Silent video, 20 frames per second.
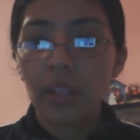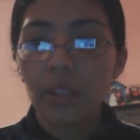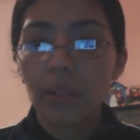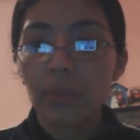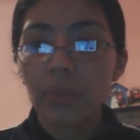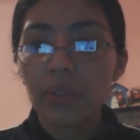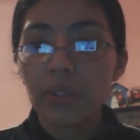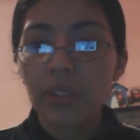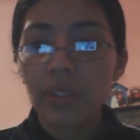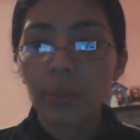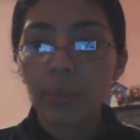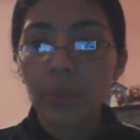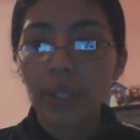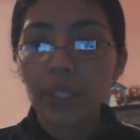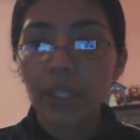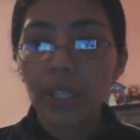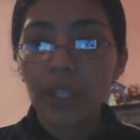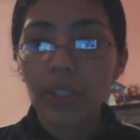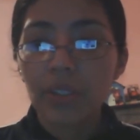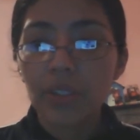Risk
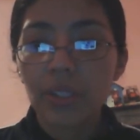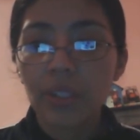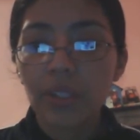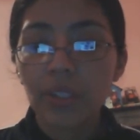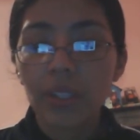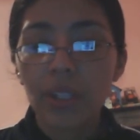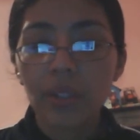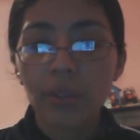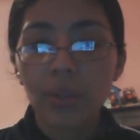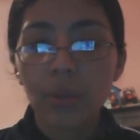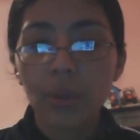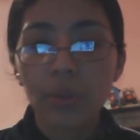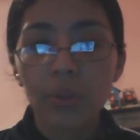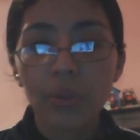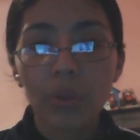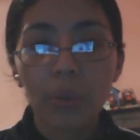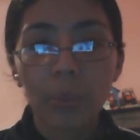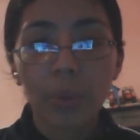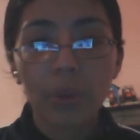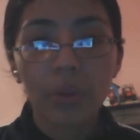communication is
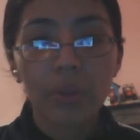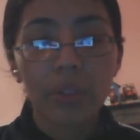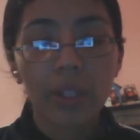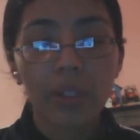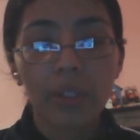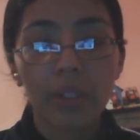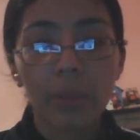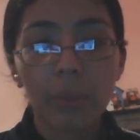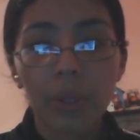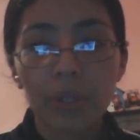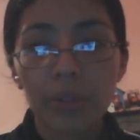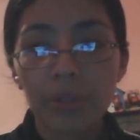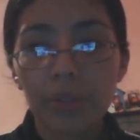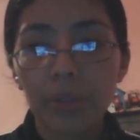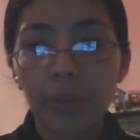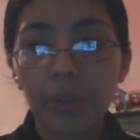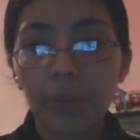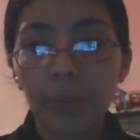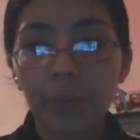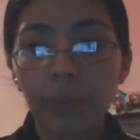also
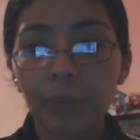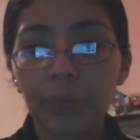multidimensional,